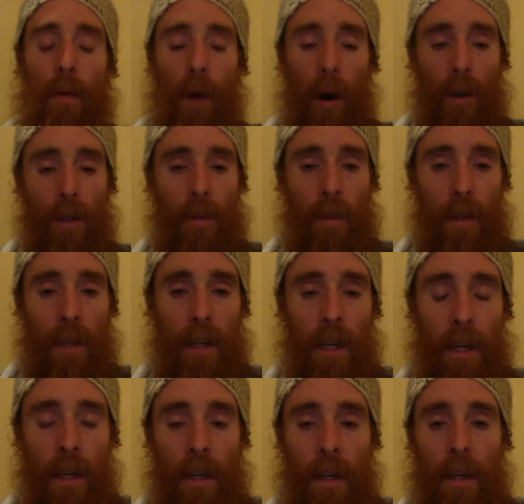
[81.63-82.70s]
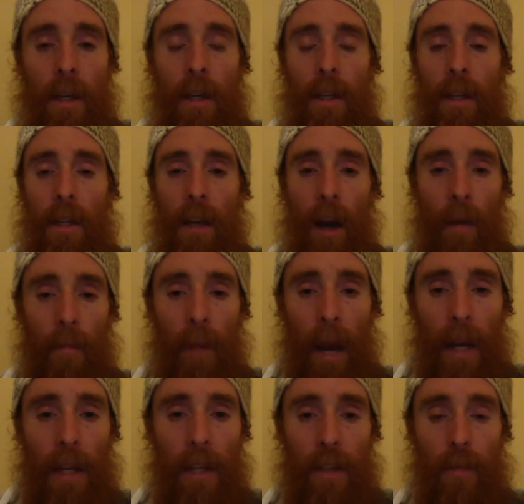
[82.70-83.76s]
Ultimately, the
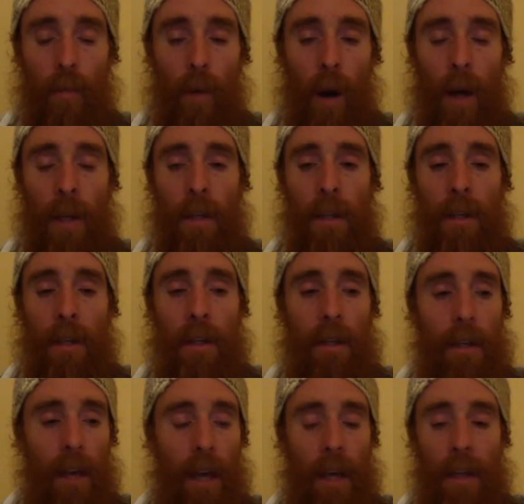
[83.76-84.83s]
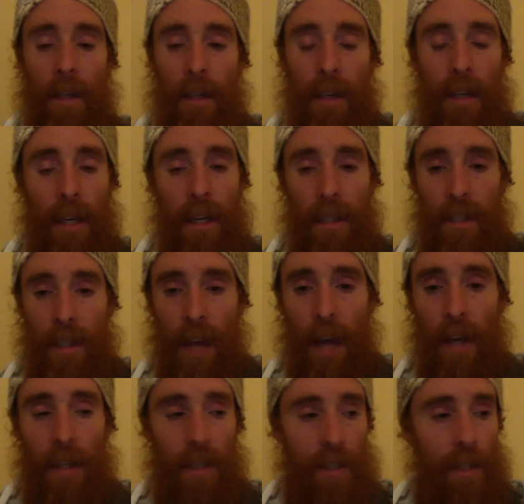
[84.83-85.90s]
Almighty is one, and he is not
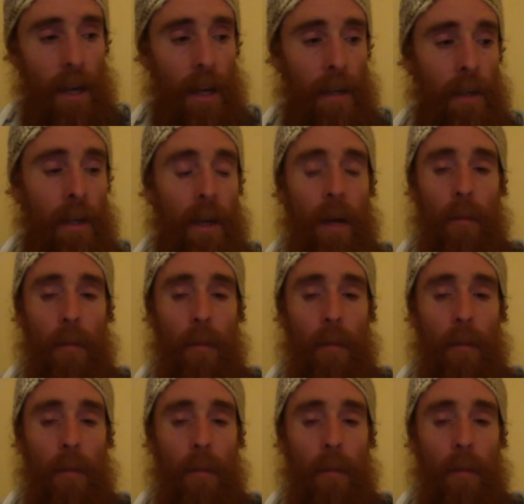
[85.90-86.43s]
his son.